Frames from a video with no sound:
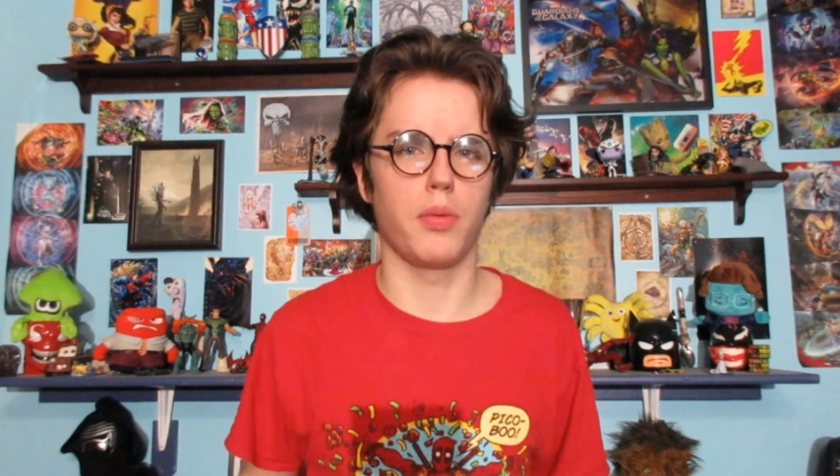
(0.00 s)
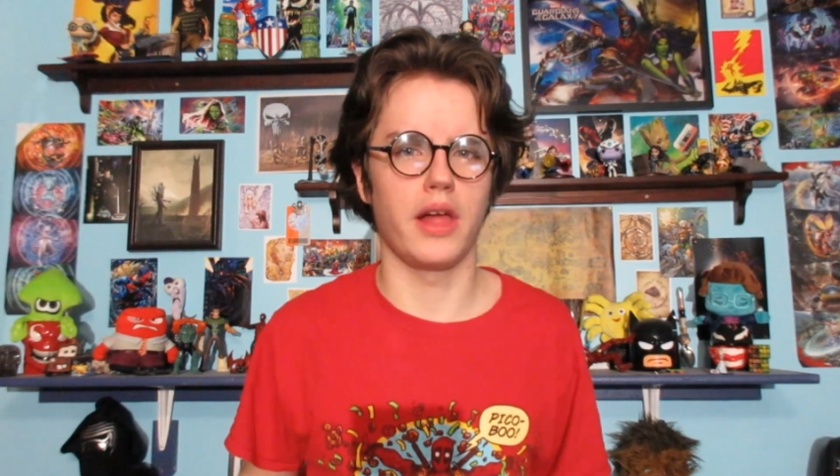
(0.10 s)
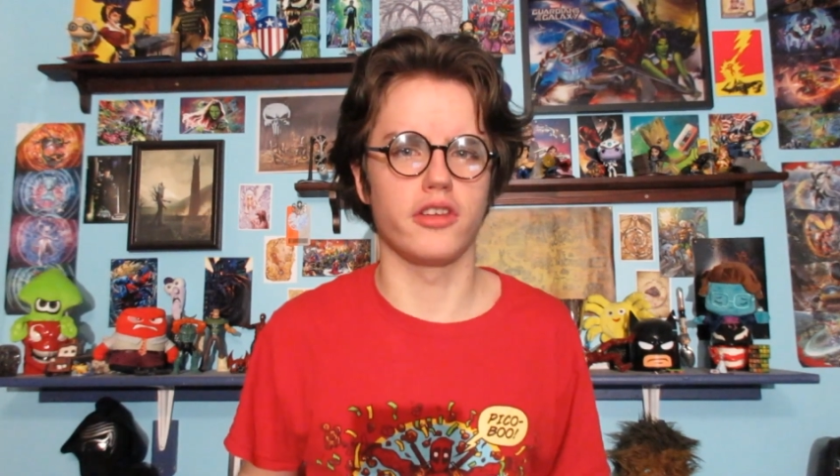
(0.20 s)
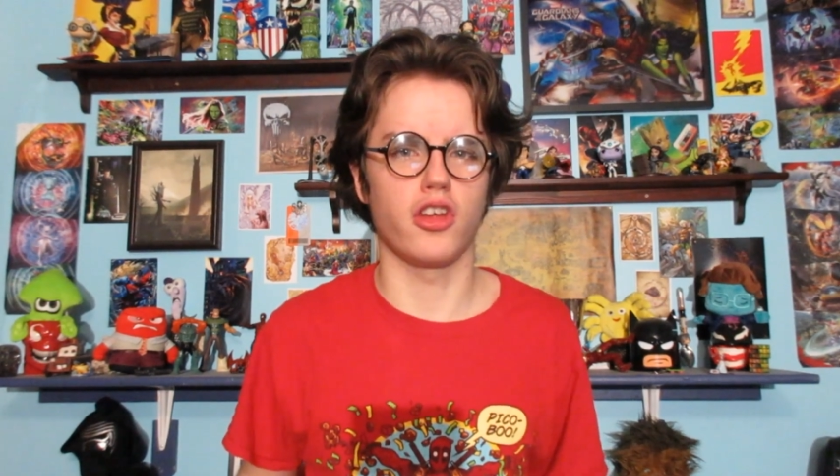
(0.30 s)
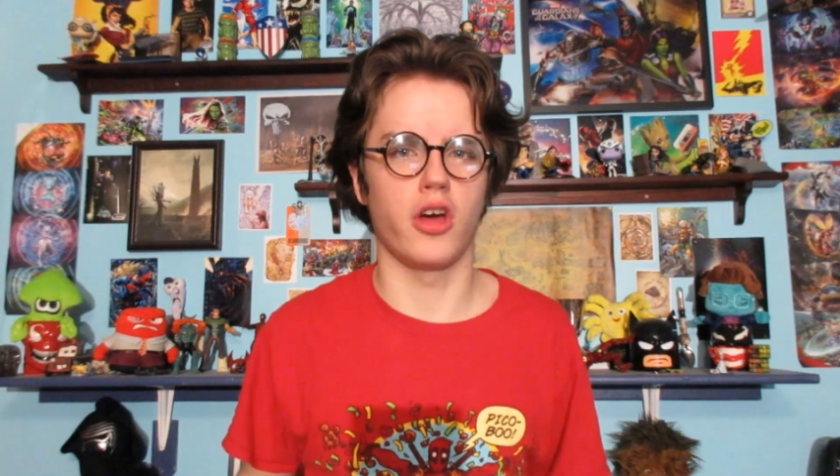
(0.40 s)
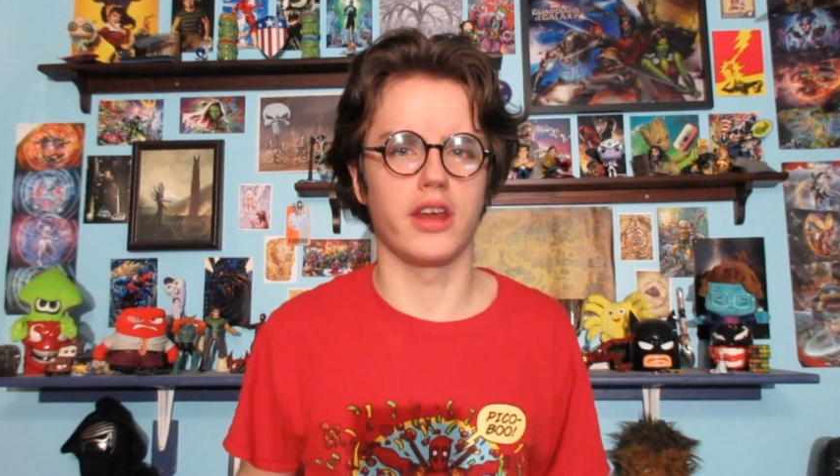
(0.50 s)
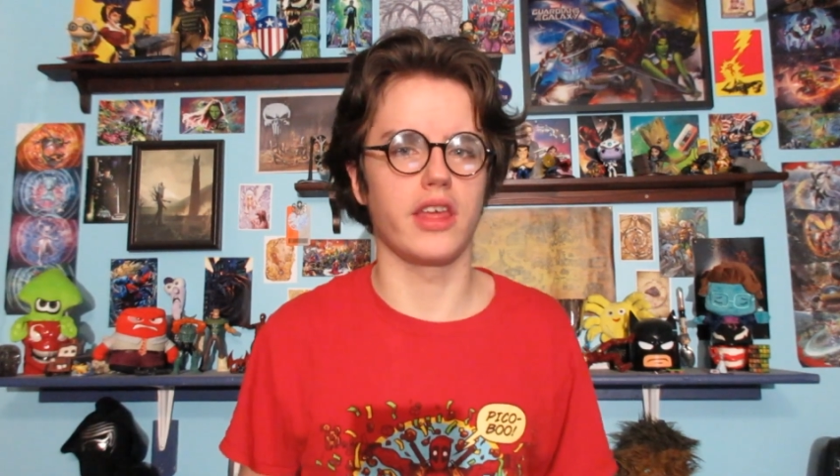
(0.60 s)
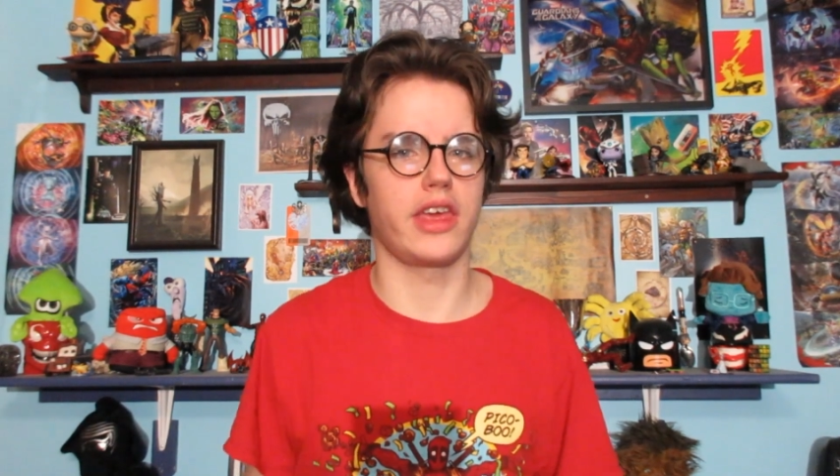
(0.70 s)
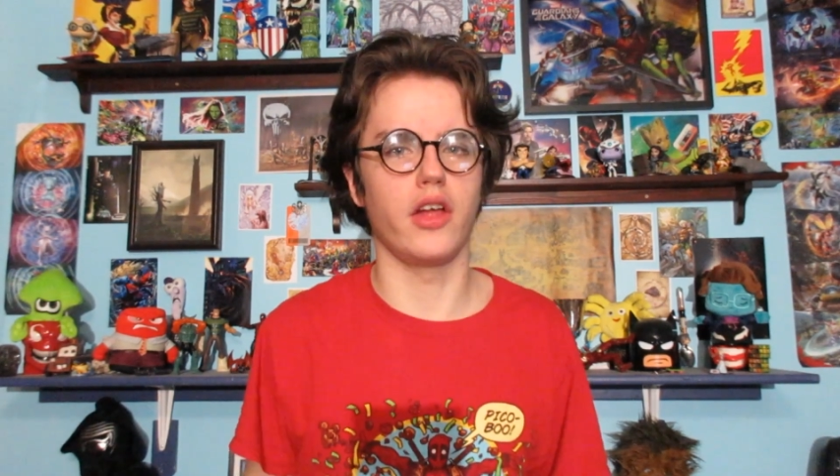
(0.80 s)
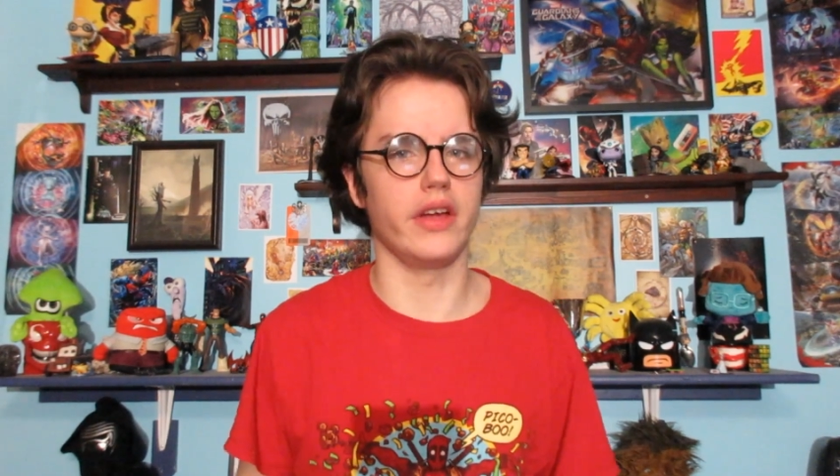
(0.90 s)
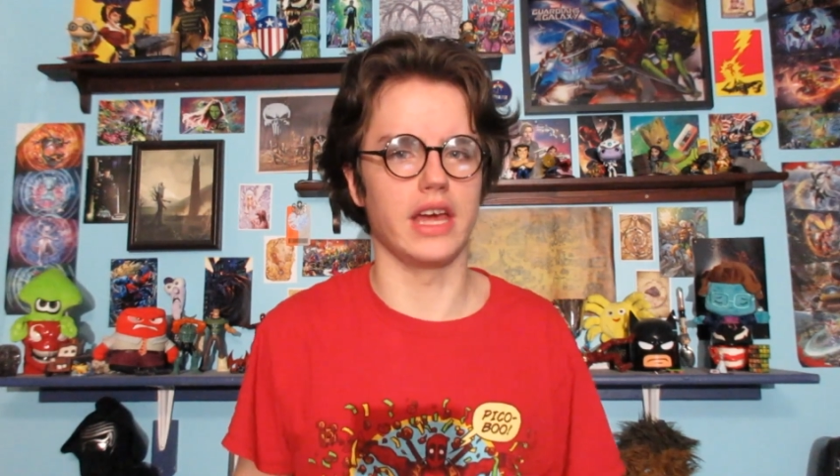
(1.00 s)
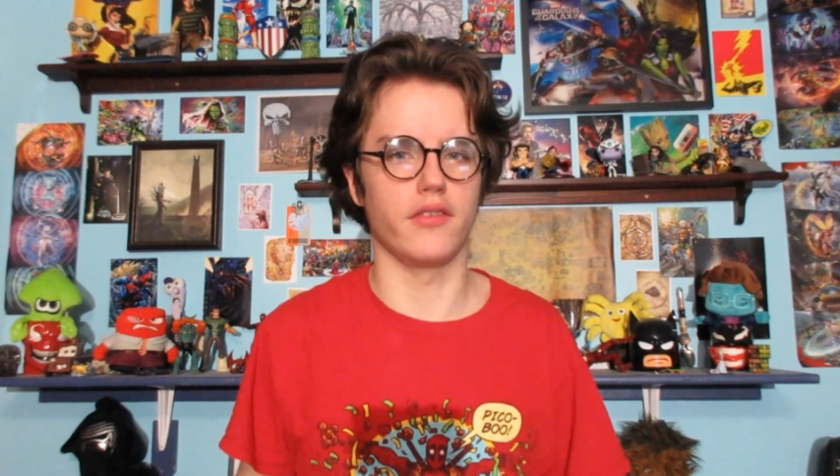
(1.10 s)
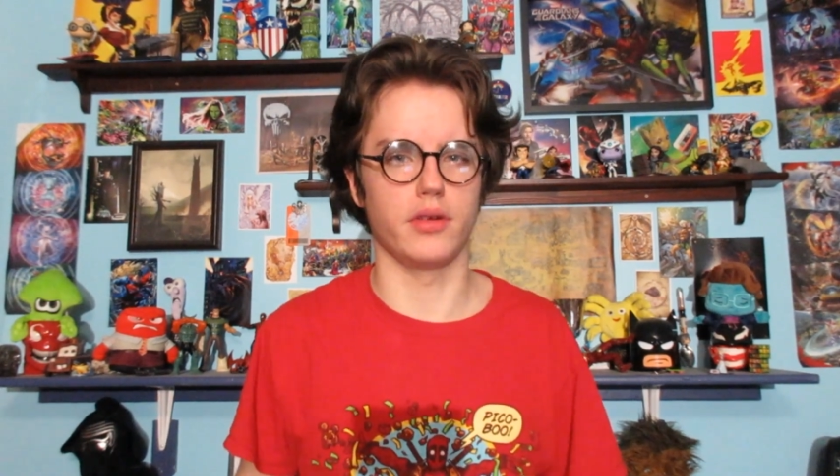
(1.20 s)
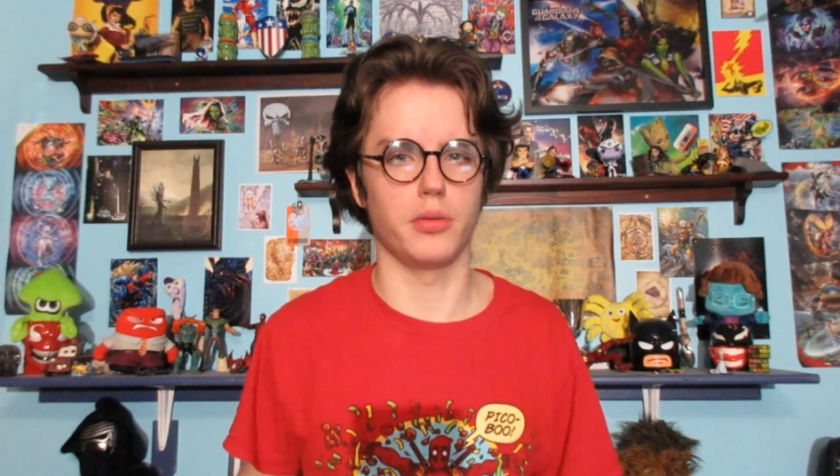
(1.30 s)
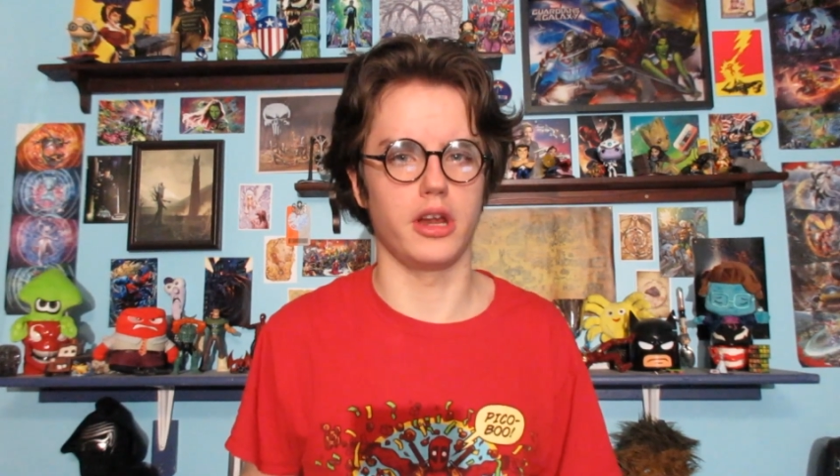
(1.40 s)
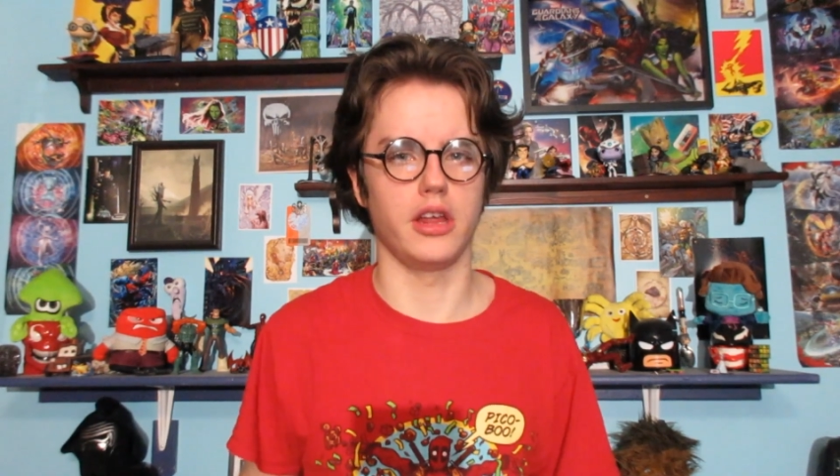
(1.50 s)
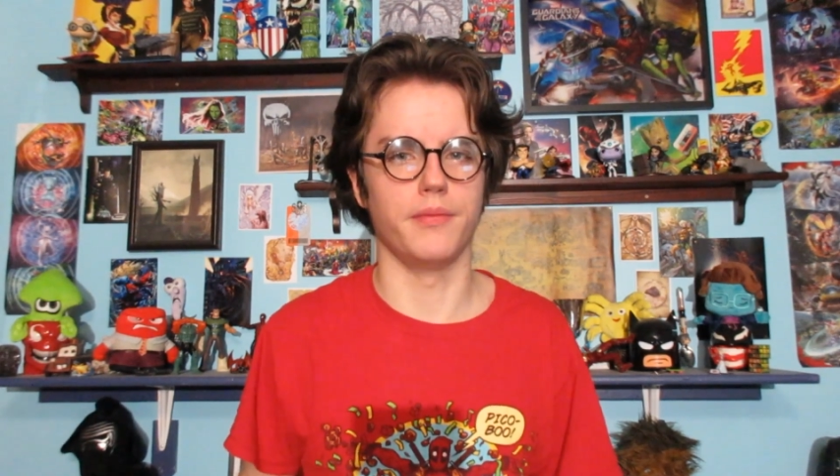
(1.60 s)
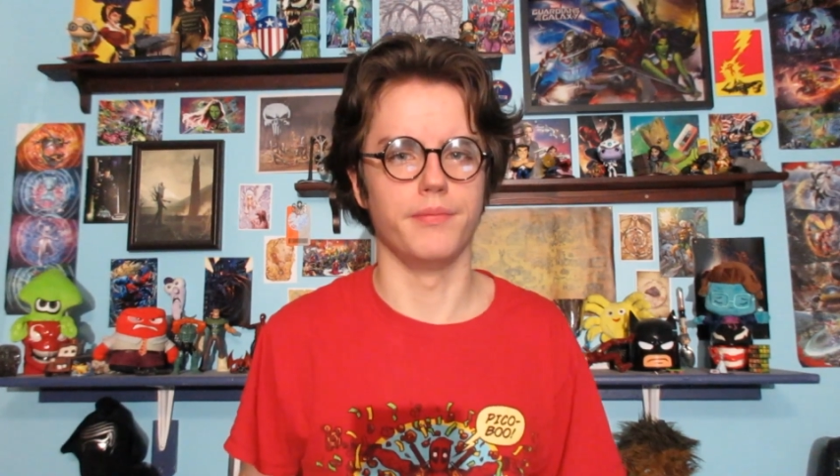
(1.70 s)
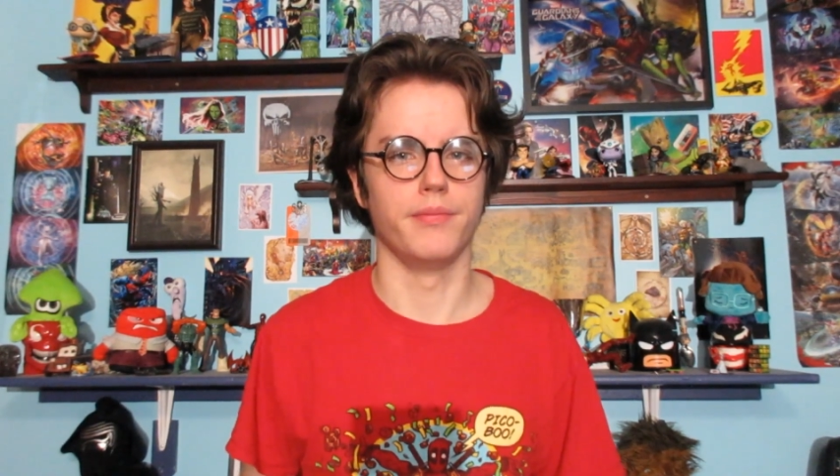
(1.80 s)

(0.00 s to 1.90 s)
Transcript: plans on killing everybody.